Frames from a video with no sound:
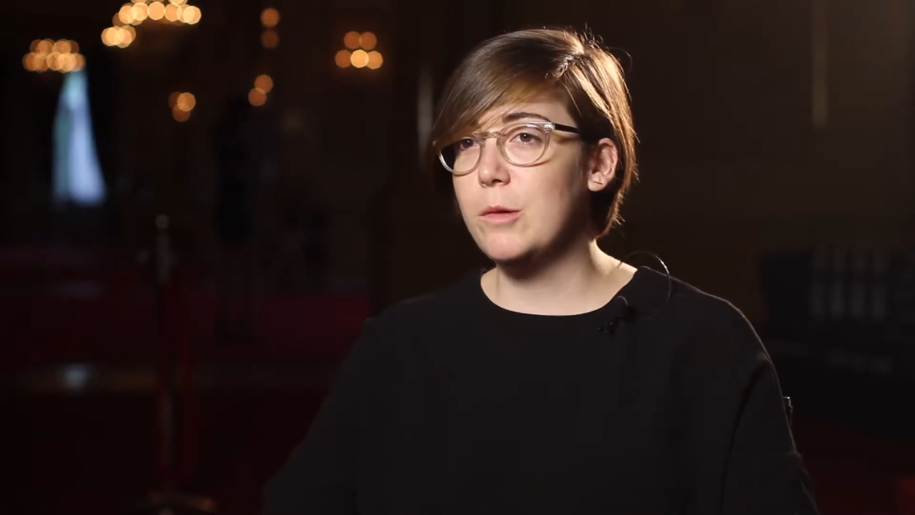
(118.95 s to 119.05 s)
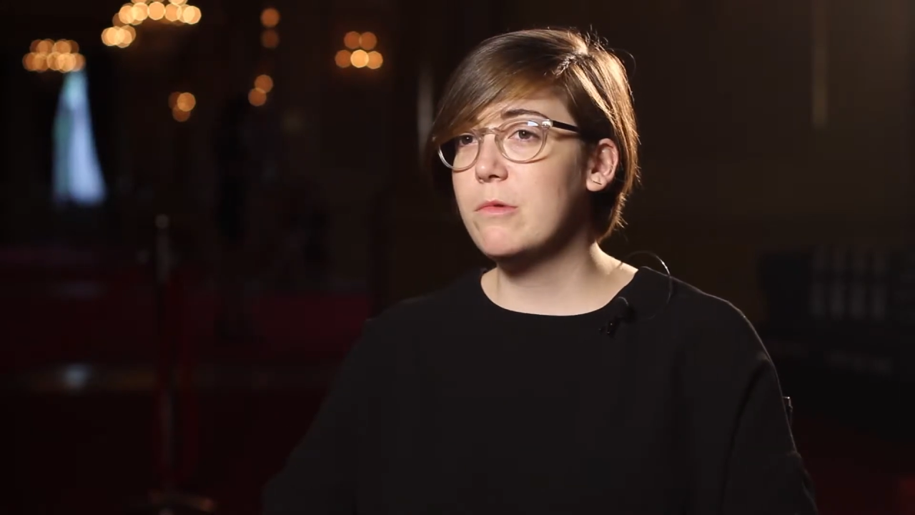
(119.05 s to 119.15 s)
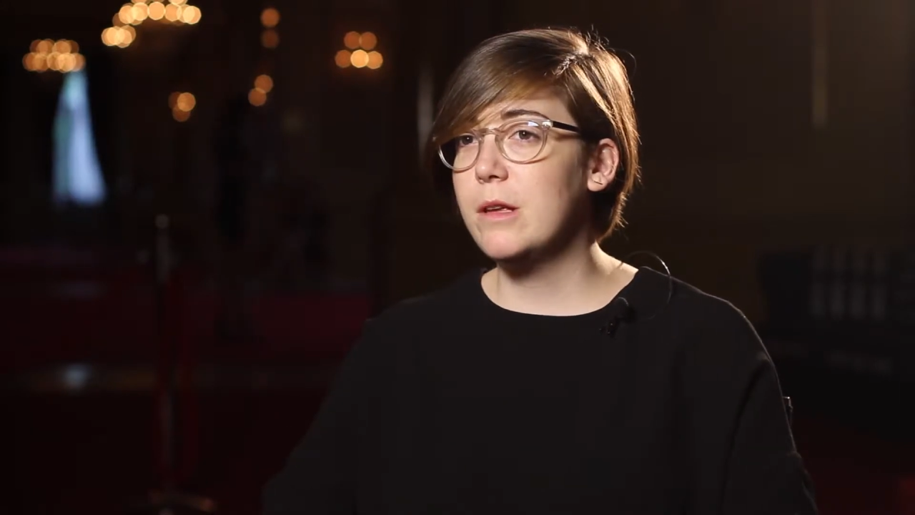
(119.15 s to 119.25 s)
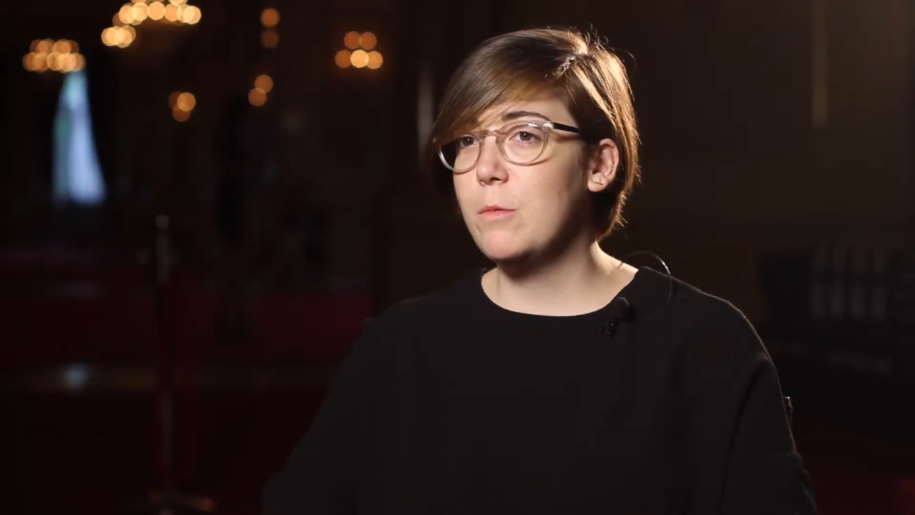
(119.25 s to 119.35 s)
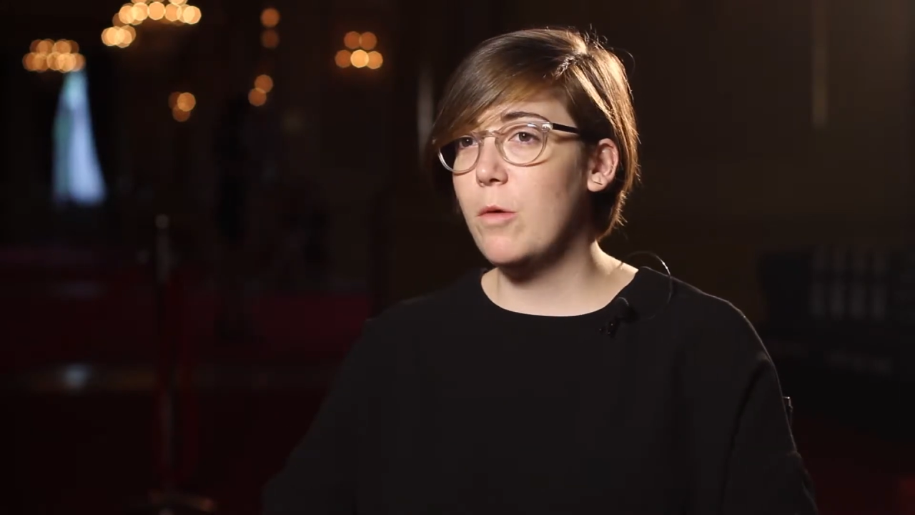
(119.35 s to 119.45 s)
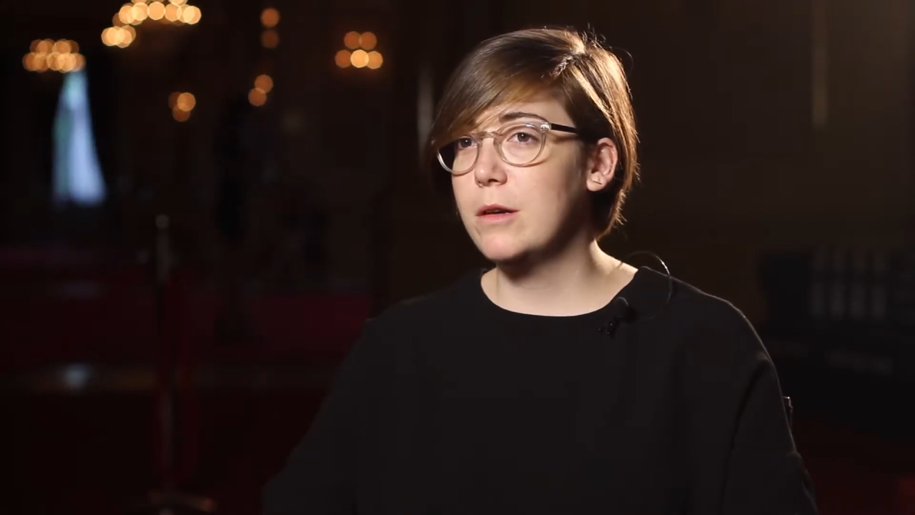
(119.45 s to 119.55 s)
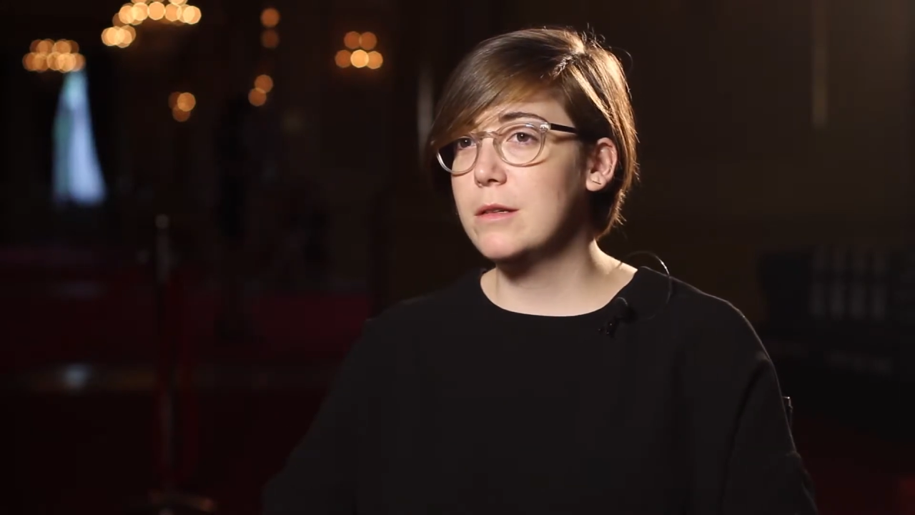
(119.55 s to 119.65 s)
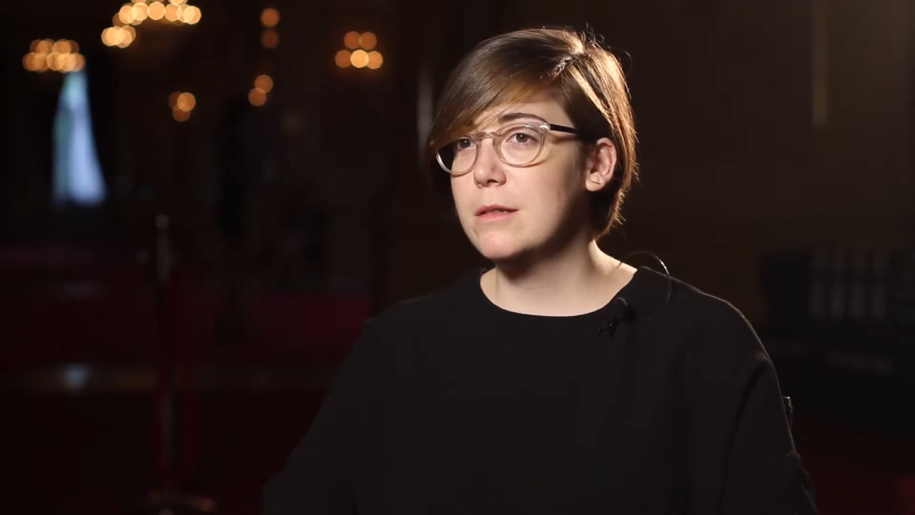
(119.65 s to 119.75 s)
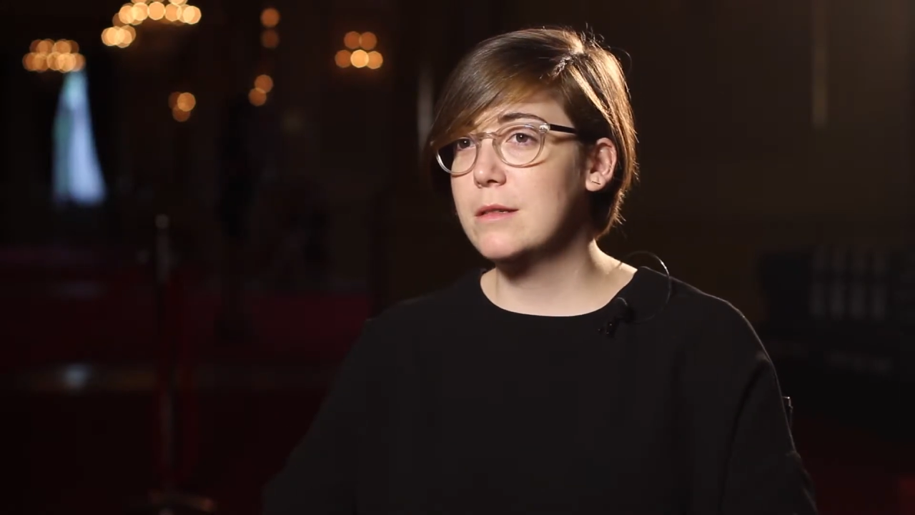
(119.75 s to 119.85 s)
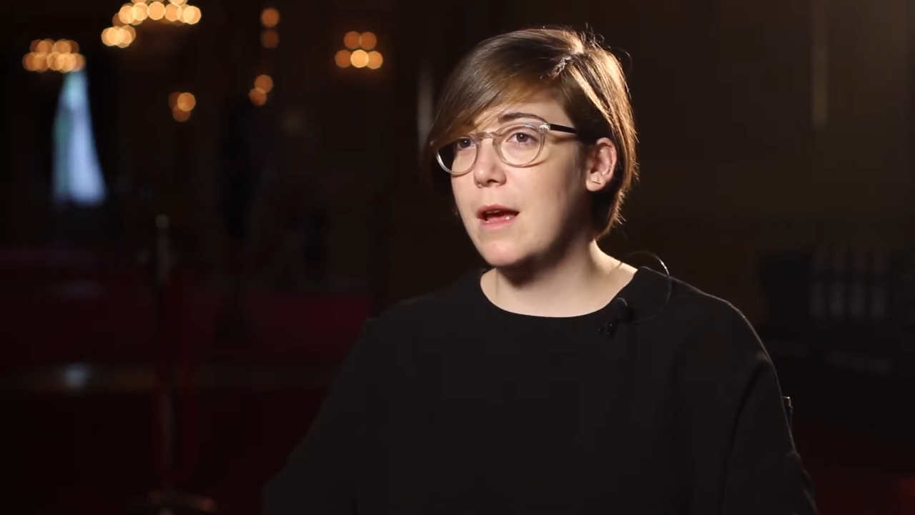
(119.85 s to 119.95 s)
we really
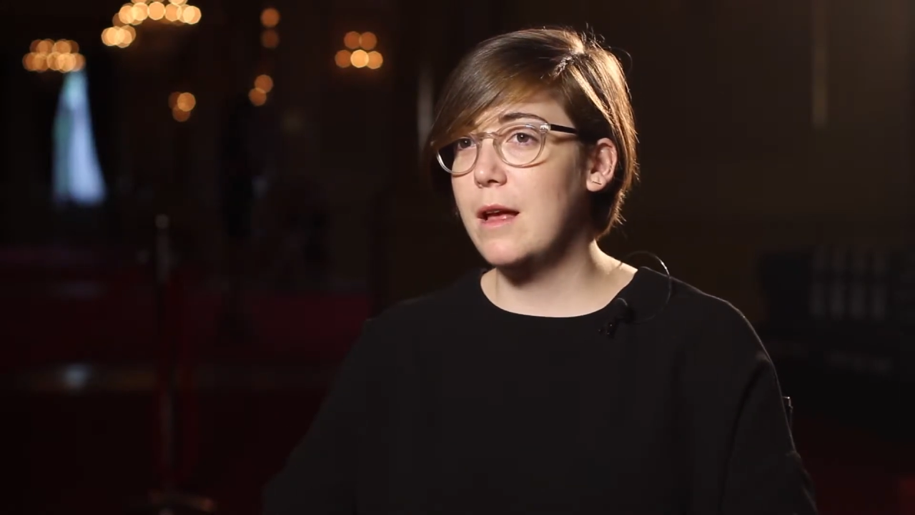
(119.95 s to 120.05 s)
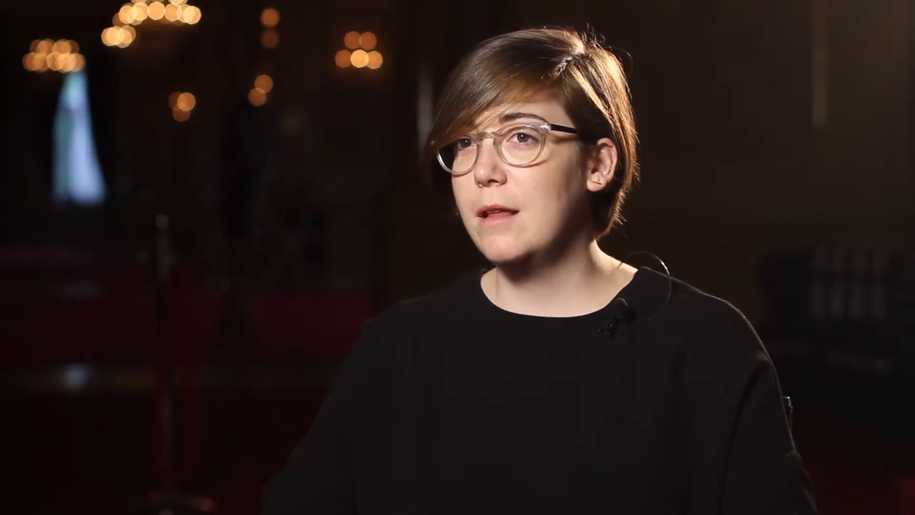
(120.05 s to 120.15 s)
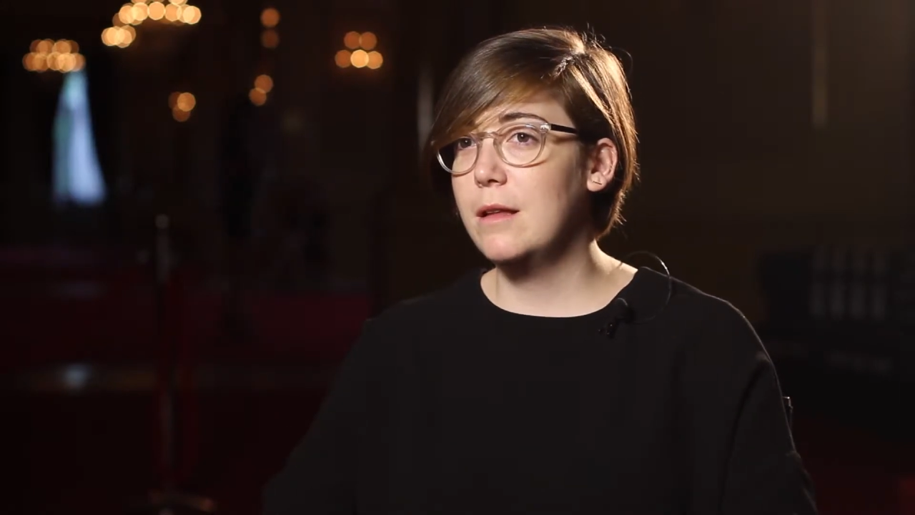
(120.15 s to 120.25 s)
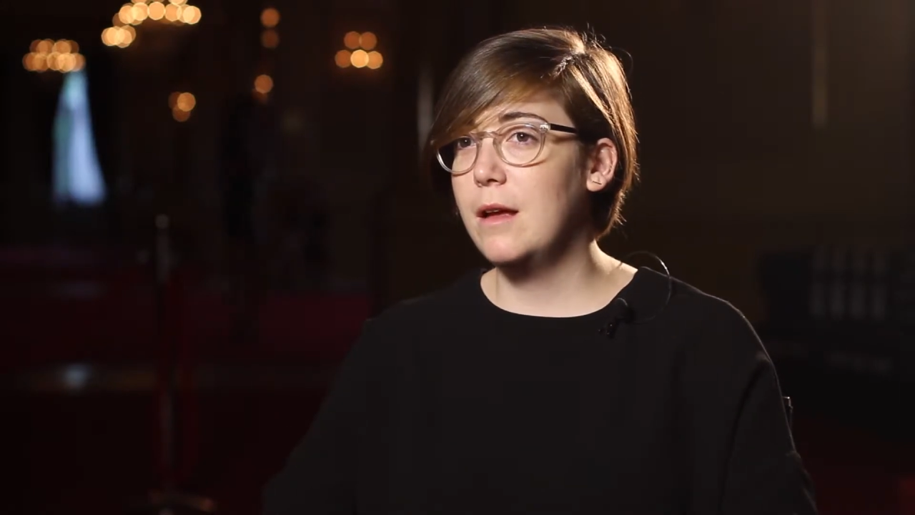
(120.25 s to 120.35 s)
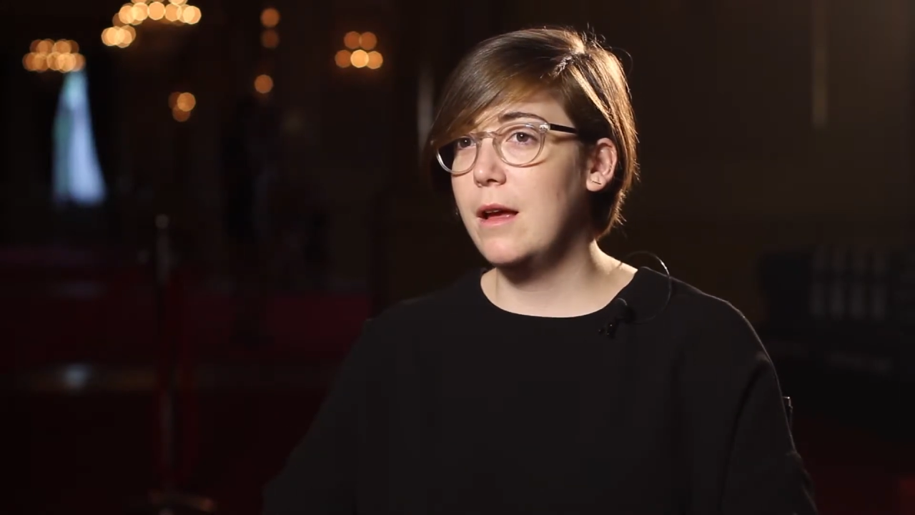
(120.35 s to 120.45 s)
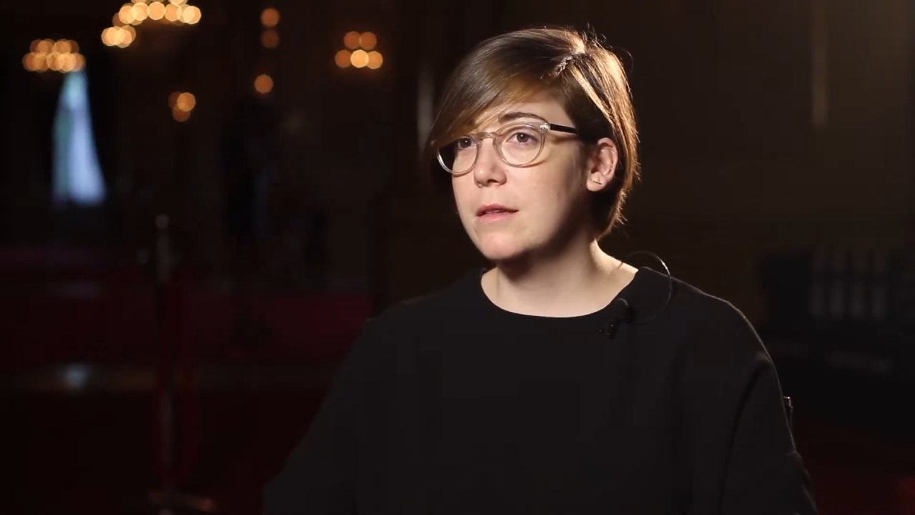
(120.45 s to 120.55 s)
wanted to tell